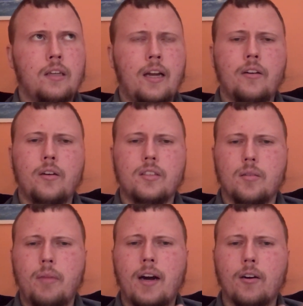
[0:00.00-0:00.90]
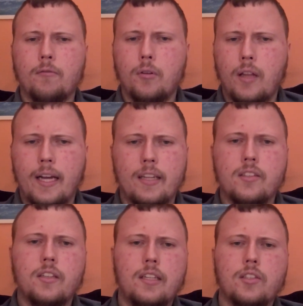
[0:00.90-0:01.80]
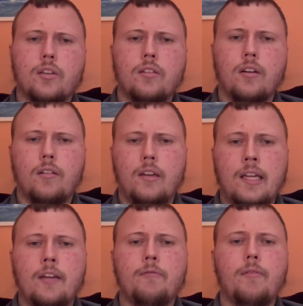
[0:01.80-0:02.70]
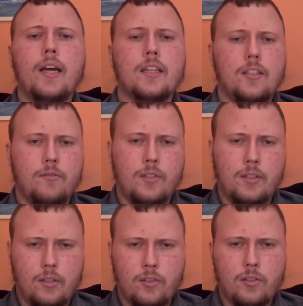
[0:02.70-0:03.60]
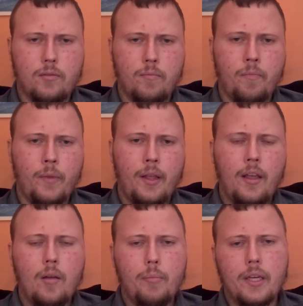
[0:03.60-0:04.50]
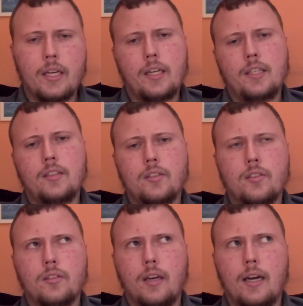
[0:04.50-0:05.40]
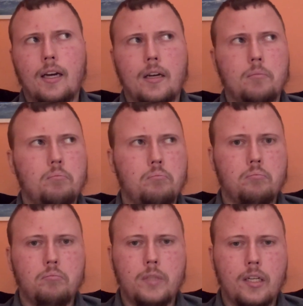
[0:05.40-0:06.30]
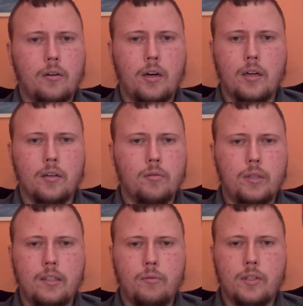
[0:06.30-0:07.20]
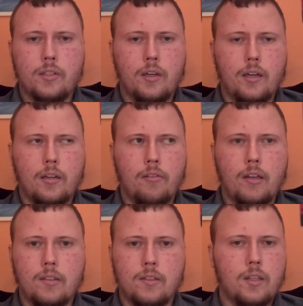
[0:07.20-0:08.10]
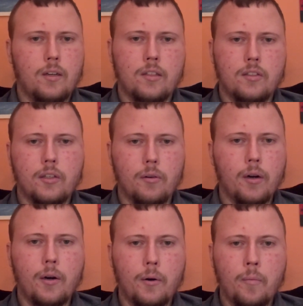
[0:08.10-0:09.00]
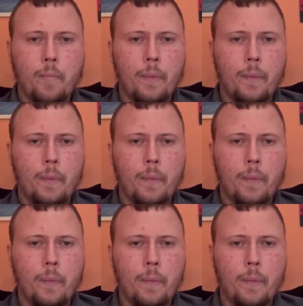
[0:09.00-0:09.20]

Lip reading: I don't know, it's a powerful light. It's an effective system, because we saw things starting to grow